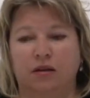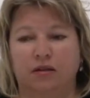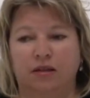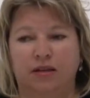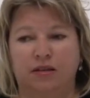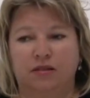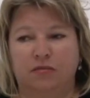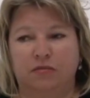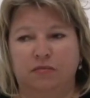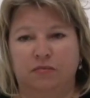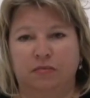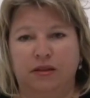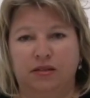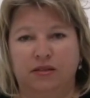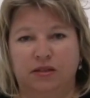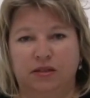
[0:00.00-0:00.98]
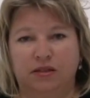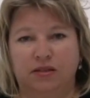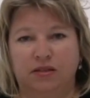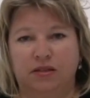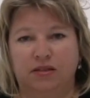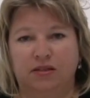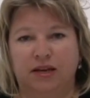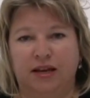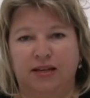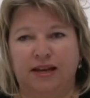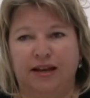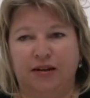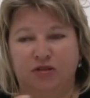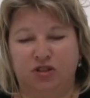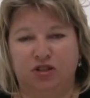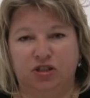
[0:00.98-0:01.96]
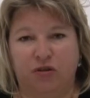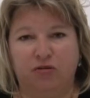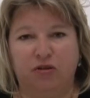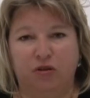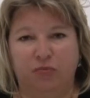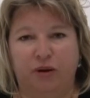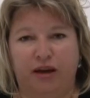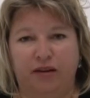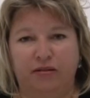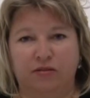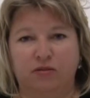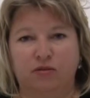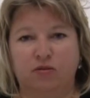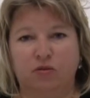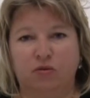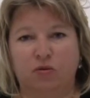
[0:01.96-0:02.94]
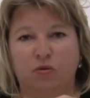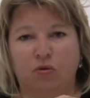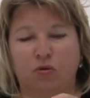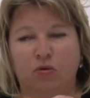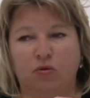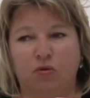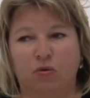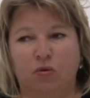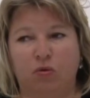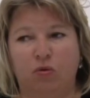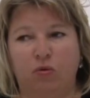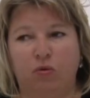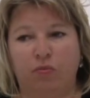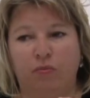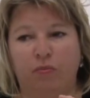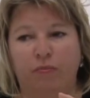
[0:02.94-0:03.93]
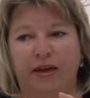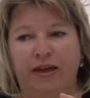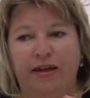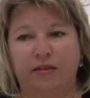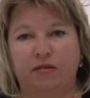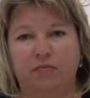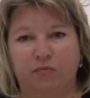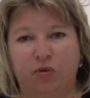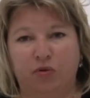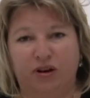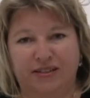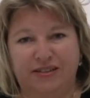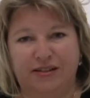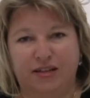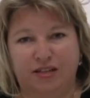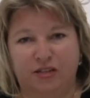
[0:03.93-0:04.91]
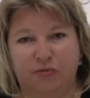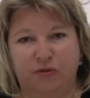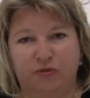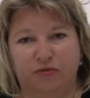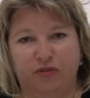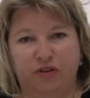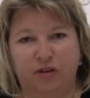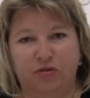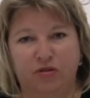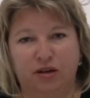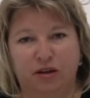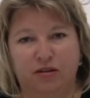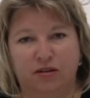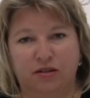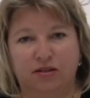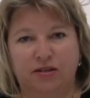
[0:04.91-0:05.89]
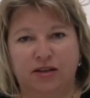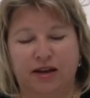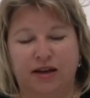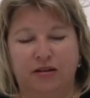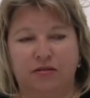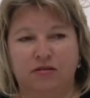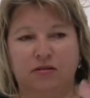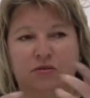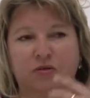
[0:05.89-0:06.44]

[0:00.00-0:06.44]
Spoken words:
these meters tend now to show you patterns or make them more accessible for you to understand.